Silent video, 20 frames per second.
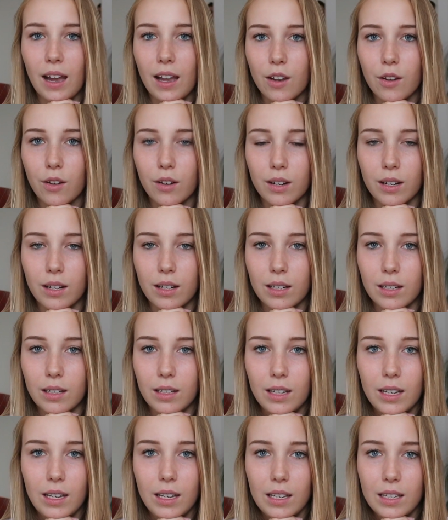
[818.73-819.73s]
I couldn't
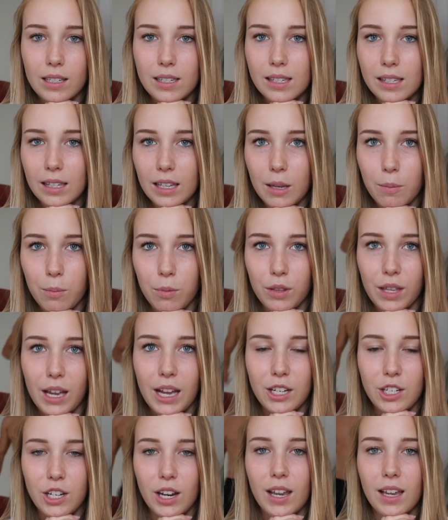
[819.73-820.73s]
sleep
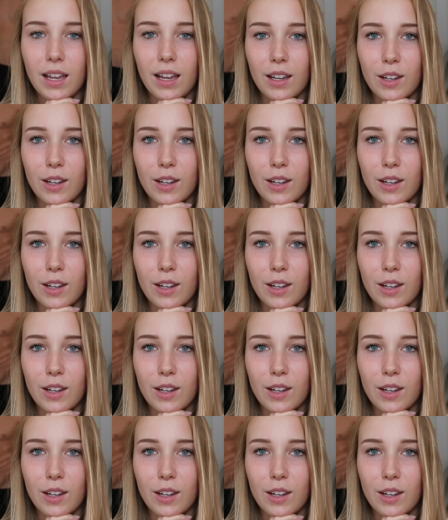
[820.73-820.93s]
without Jake.